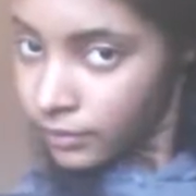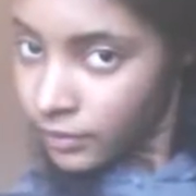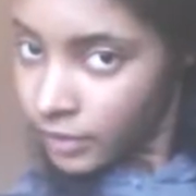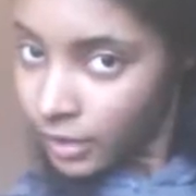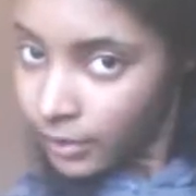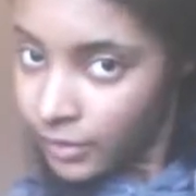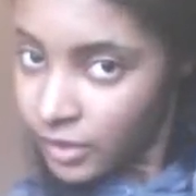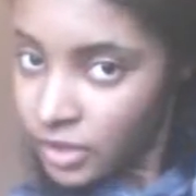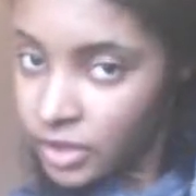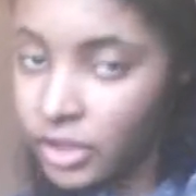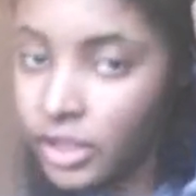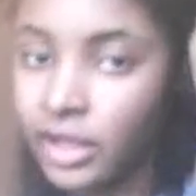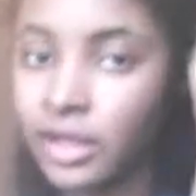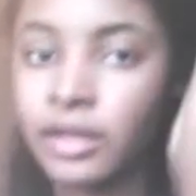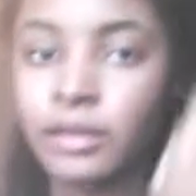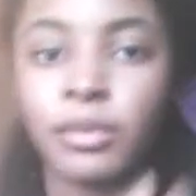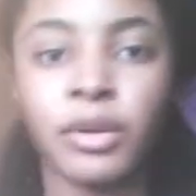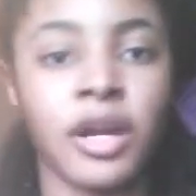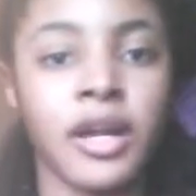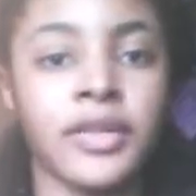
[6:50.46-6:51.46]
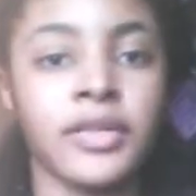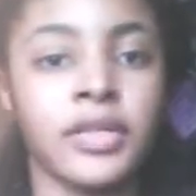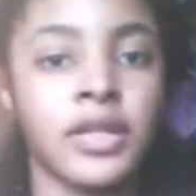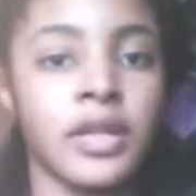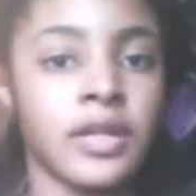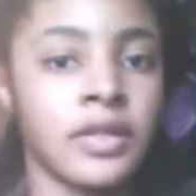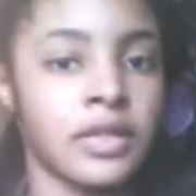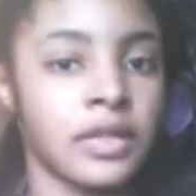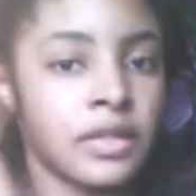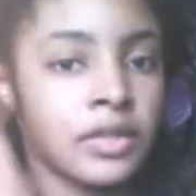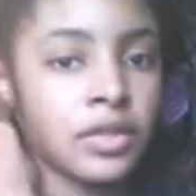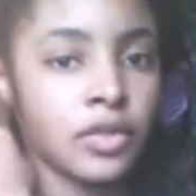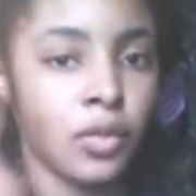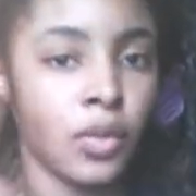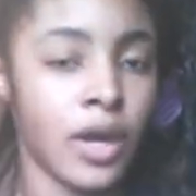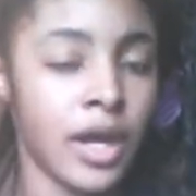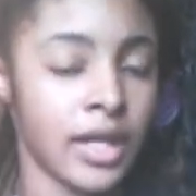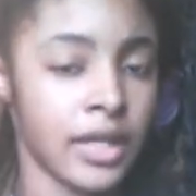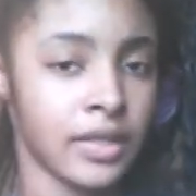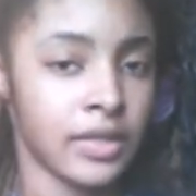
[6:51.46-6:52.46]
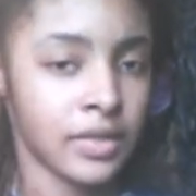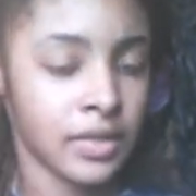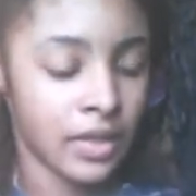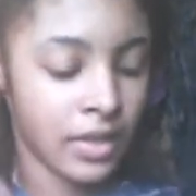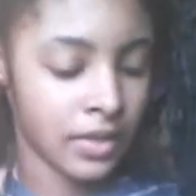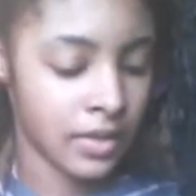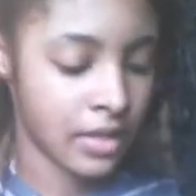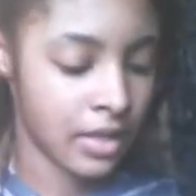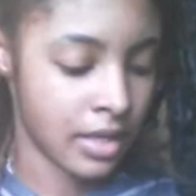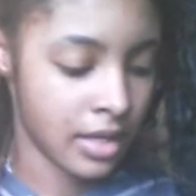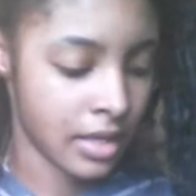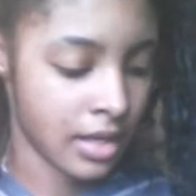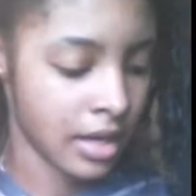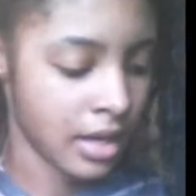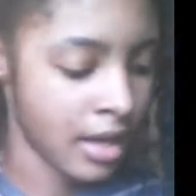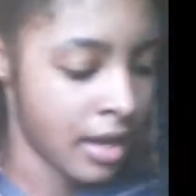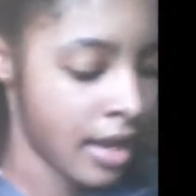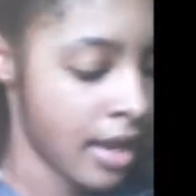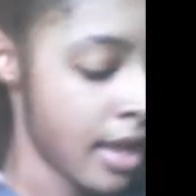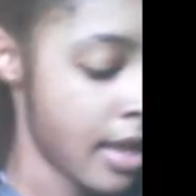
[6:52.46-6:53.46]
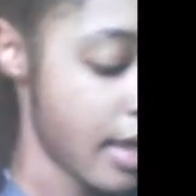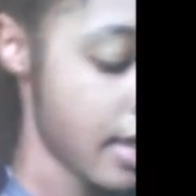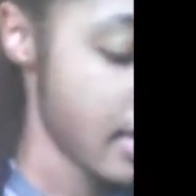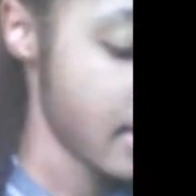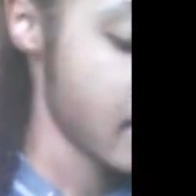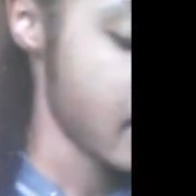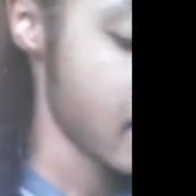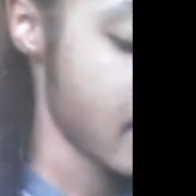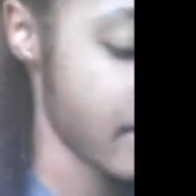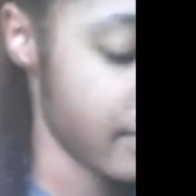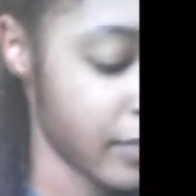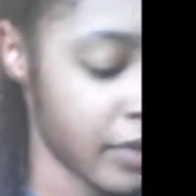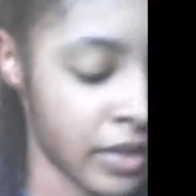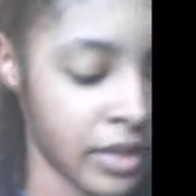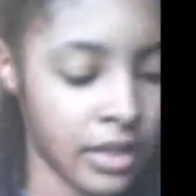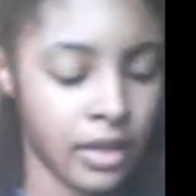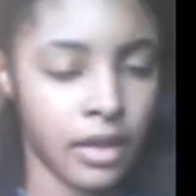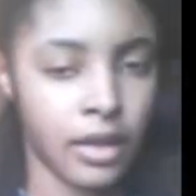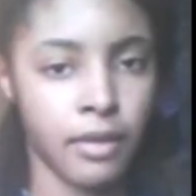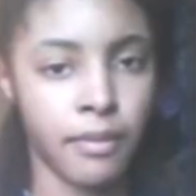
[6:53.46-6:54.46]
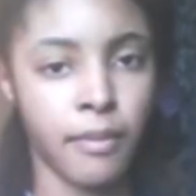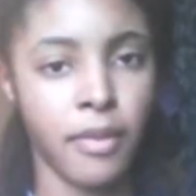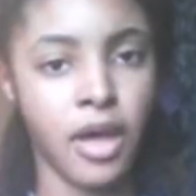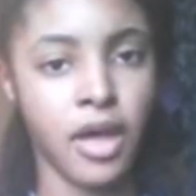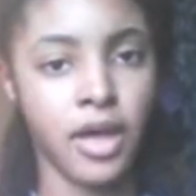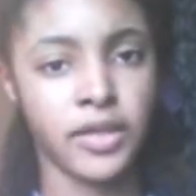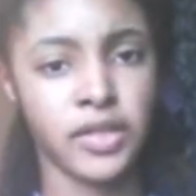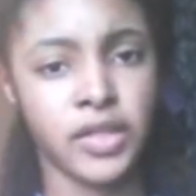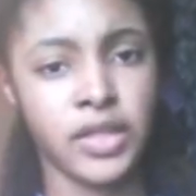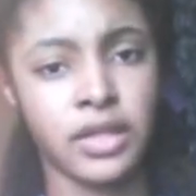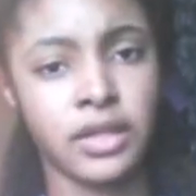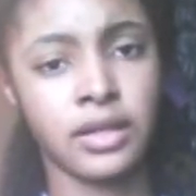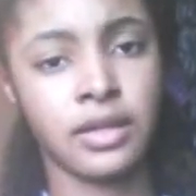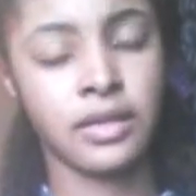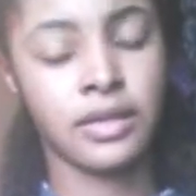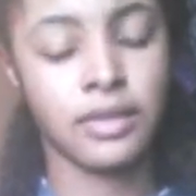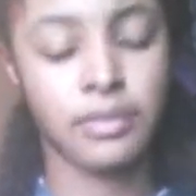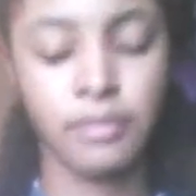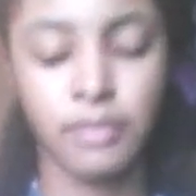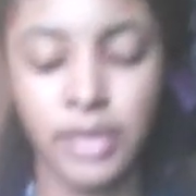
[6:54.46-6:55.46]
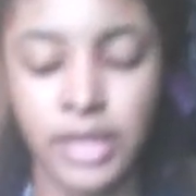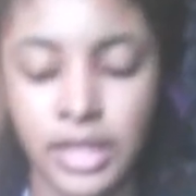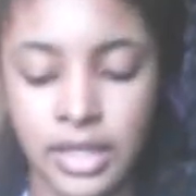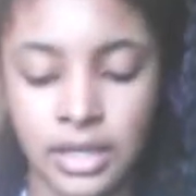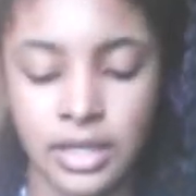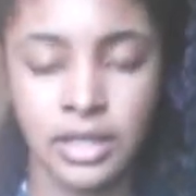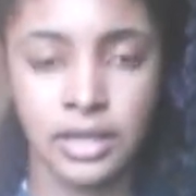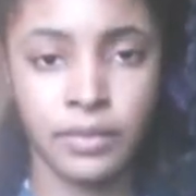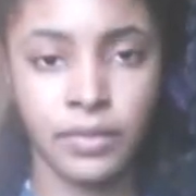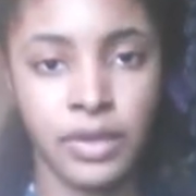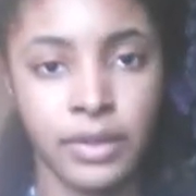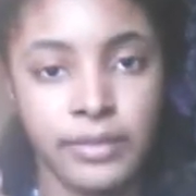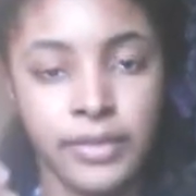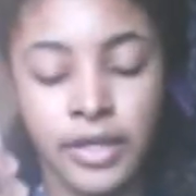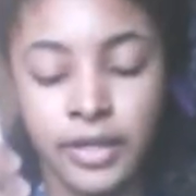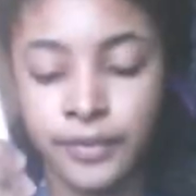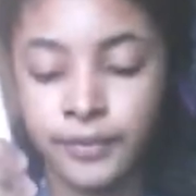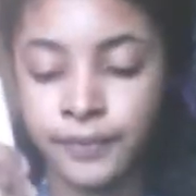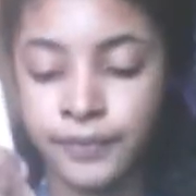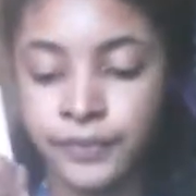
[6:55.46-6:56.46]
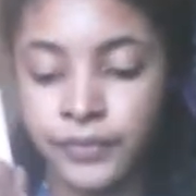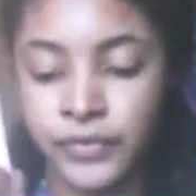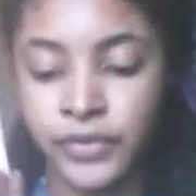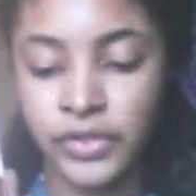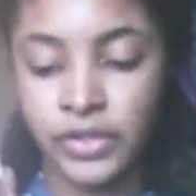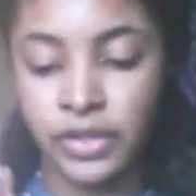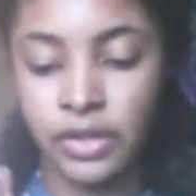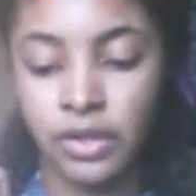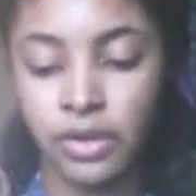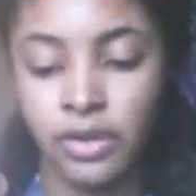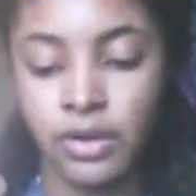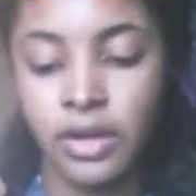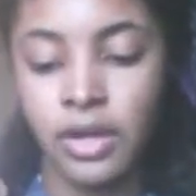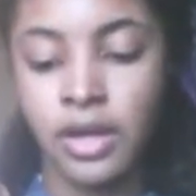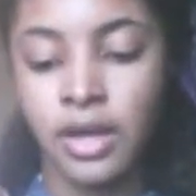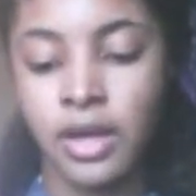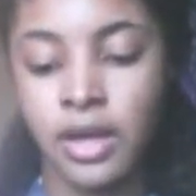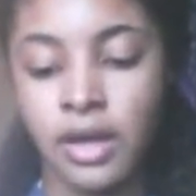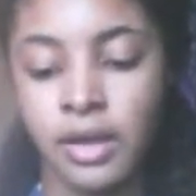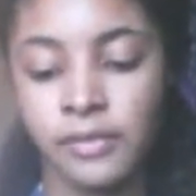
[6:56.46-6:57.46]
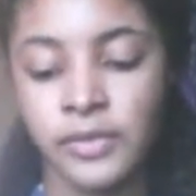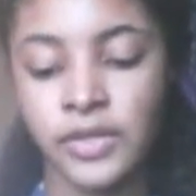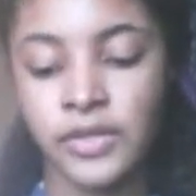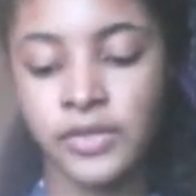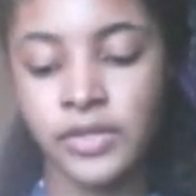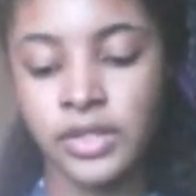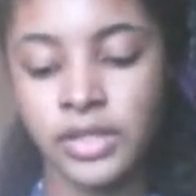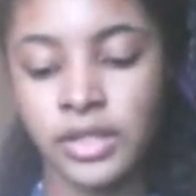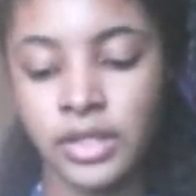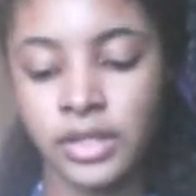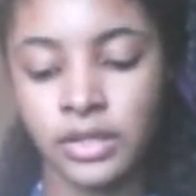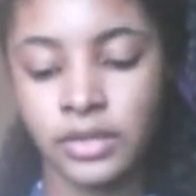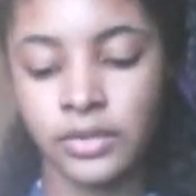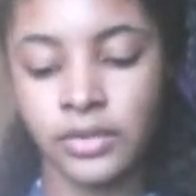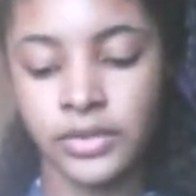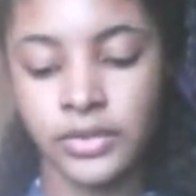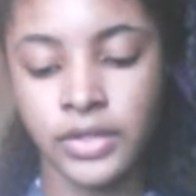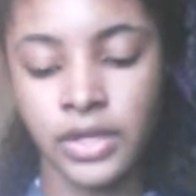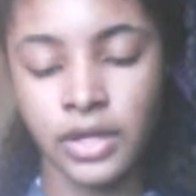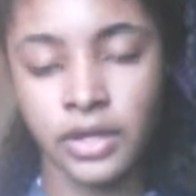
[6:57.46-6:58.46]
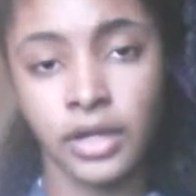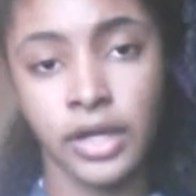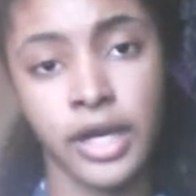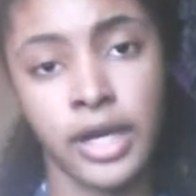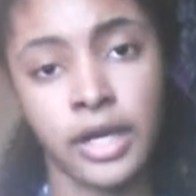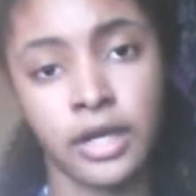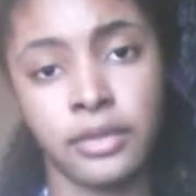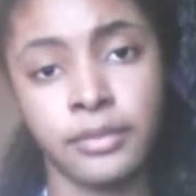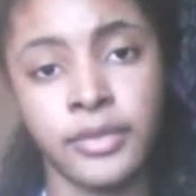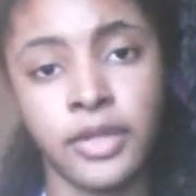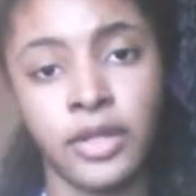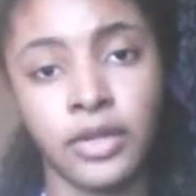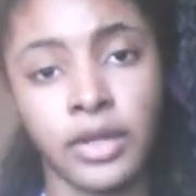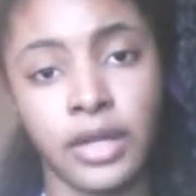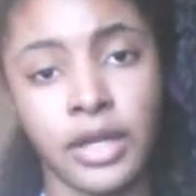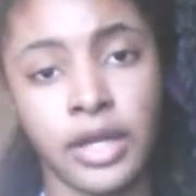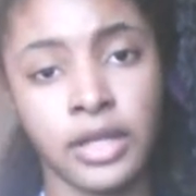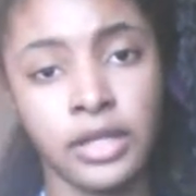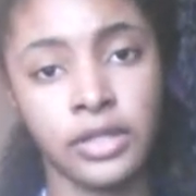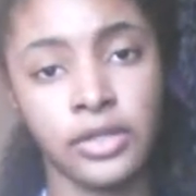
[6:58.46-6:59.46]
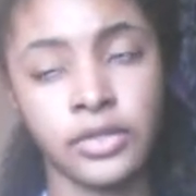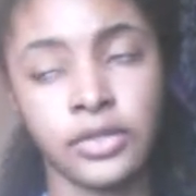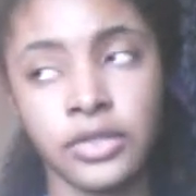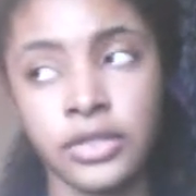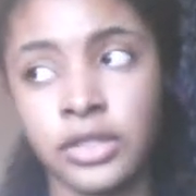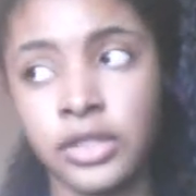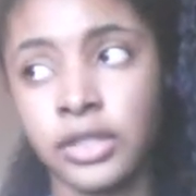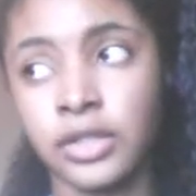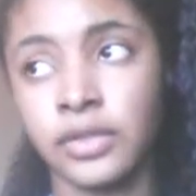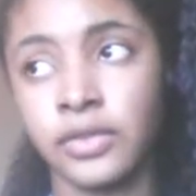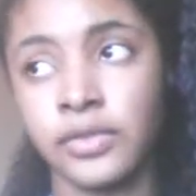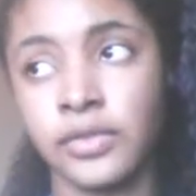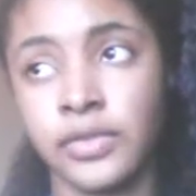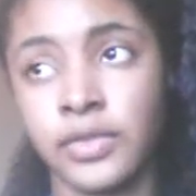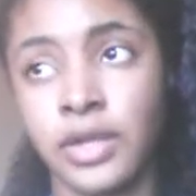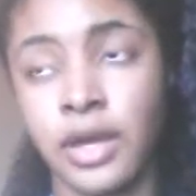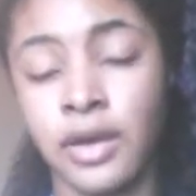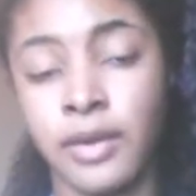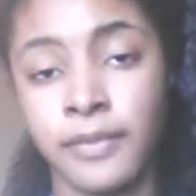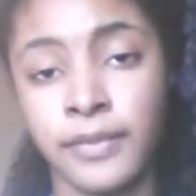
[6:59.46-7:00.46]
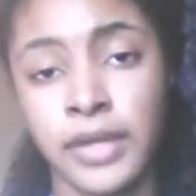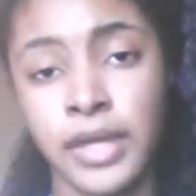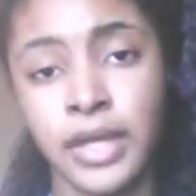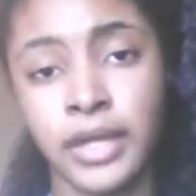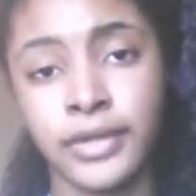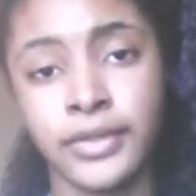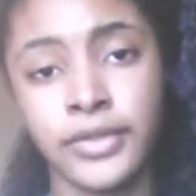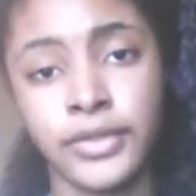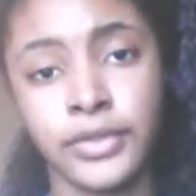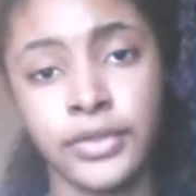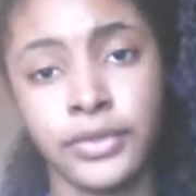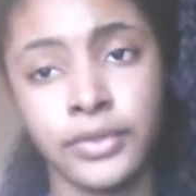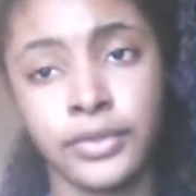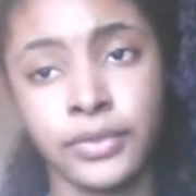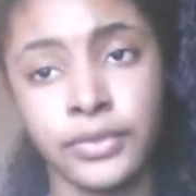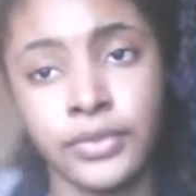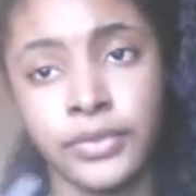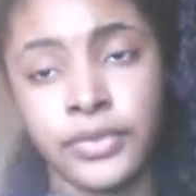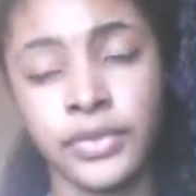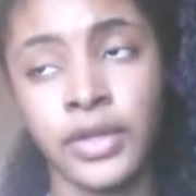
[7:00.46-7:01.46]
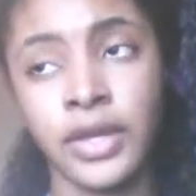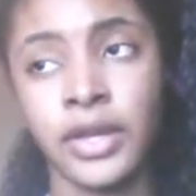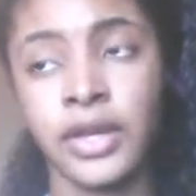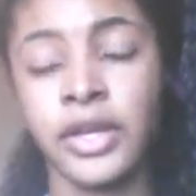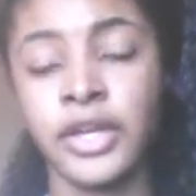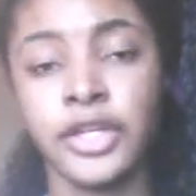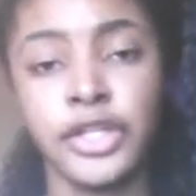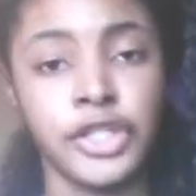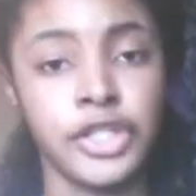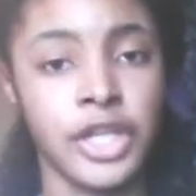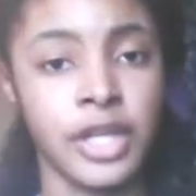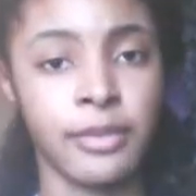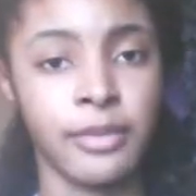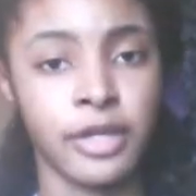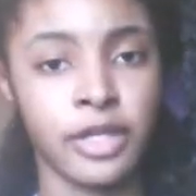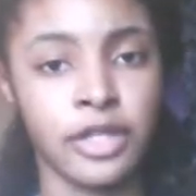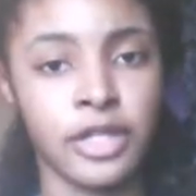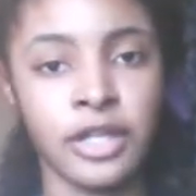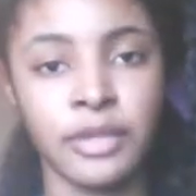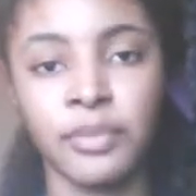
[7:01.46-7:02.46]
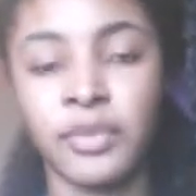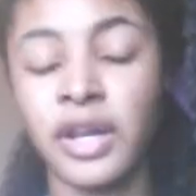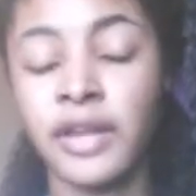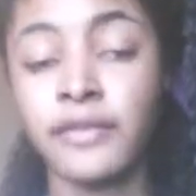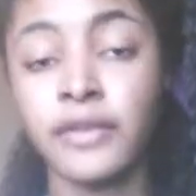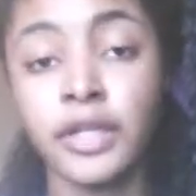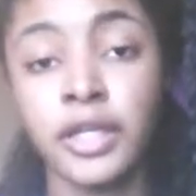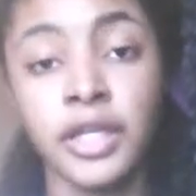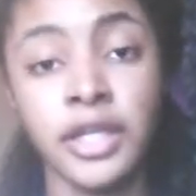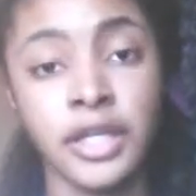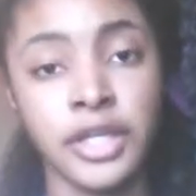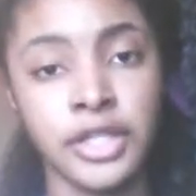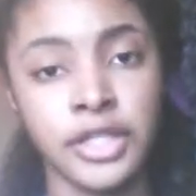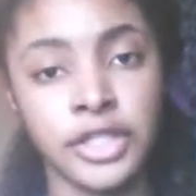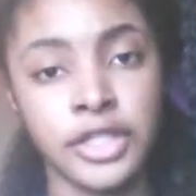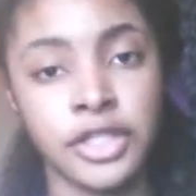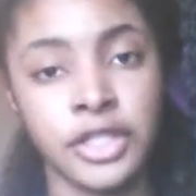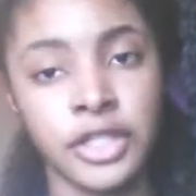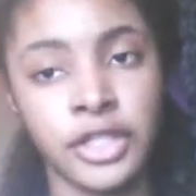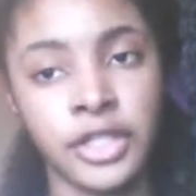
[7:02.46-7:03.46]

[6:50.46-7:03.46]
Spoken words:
I'm going to show you the process twice and then I'm going to pause it and then play it again when I'm done. So I'm using Carol's Daughter hair milk, and I usually use Cantu's Shea Butter Cream. Whatever conditioner